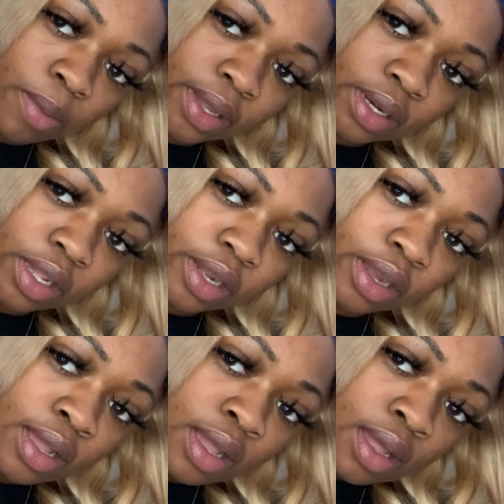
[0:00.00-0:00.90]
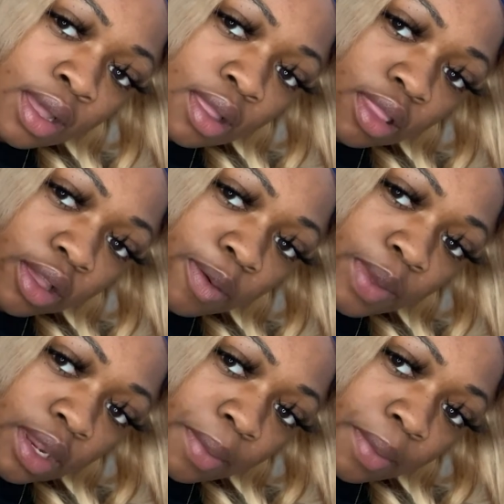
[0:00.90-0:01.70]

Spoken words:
button here: low, medium,